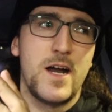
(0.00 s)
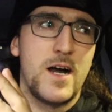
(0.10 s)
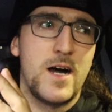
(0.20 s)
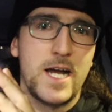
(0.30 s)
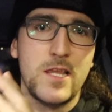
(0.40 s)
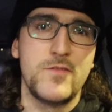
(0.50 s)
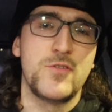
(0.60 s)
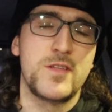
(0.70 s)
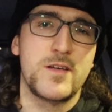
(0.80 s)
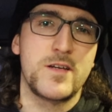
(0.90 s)
I love
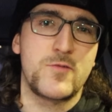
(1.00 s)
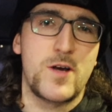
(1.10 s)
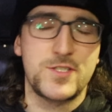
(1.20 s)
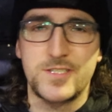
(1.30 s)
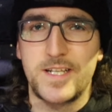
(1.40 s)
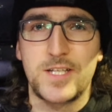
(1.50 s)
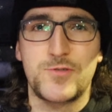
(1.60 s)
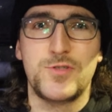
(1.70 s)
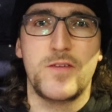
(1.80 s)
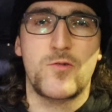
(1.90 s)
doing the questions and
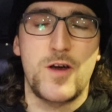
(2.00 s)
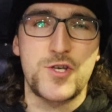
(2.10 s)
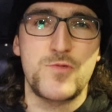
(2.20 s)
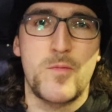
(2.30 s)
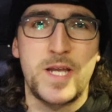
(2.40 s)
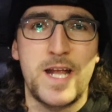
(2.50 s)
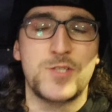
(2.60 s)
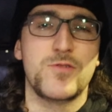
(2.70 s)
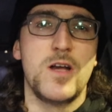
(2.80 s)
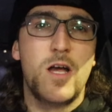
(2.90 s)
answers. You have a question you want me to
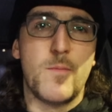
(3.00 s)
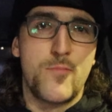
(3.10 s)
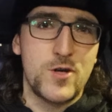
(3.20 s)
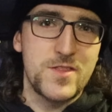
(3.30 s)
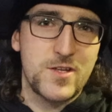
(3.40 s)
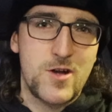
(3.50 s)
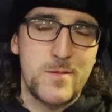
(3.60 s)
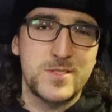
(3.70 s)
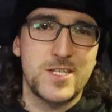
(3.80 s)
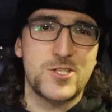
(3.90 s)
answer, put it in the
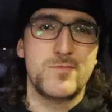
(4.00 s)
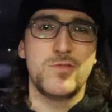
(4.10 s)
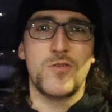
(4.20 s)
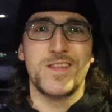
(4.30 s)
comment section below.